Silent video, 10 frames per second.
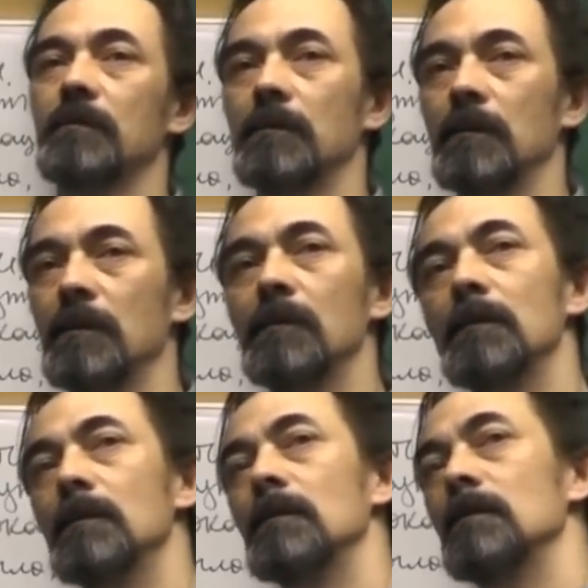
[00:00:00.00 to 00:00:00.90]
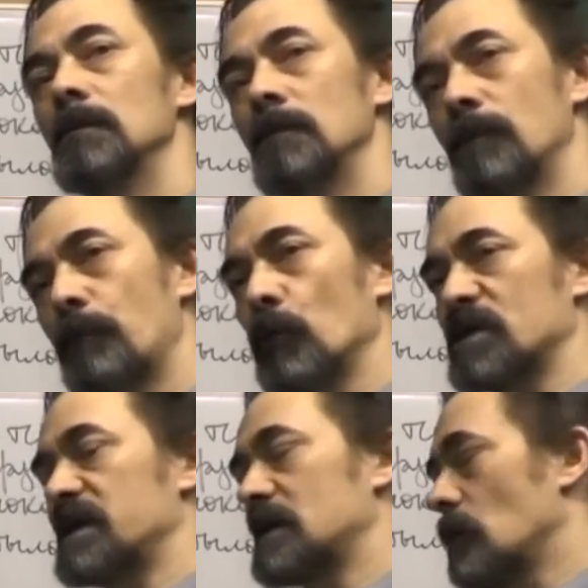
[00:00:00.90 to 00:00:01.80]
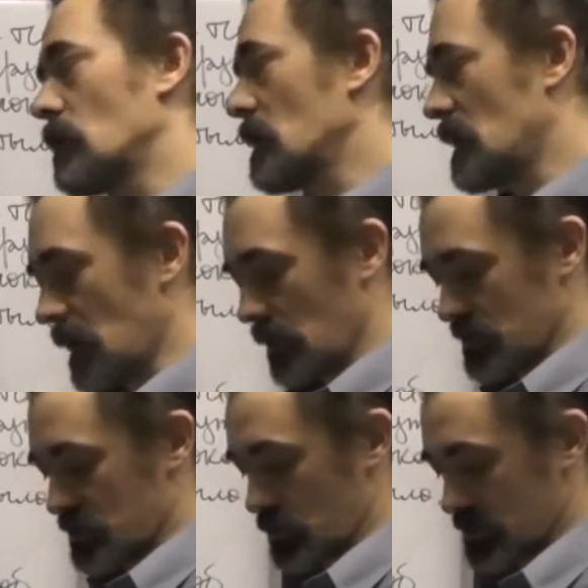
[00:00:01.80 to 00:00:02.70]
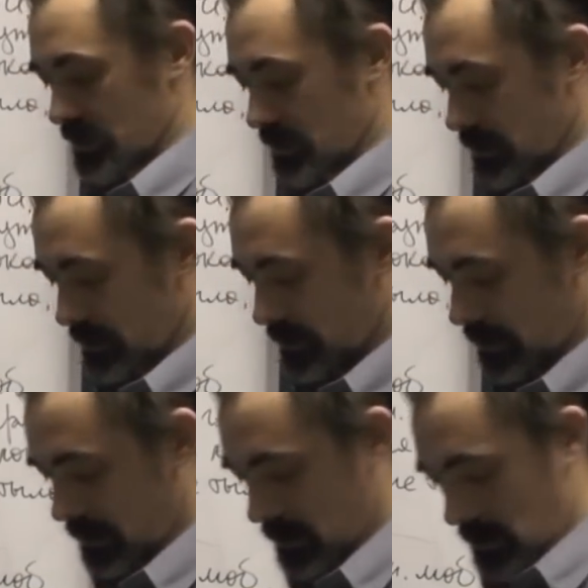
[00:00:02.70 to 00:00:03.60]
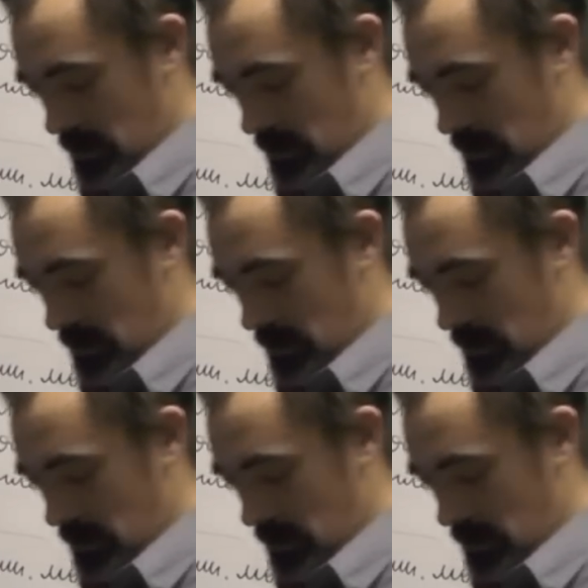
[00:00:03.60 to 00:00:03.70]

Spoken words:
Taking ground is not one of the goals.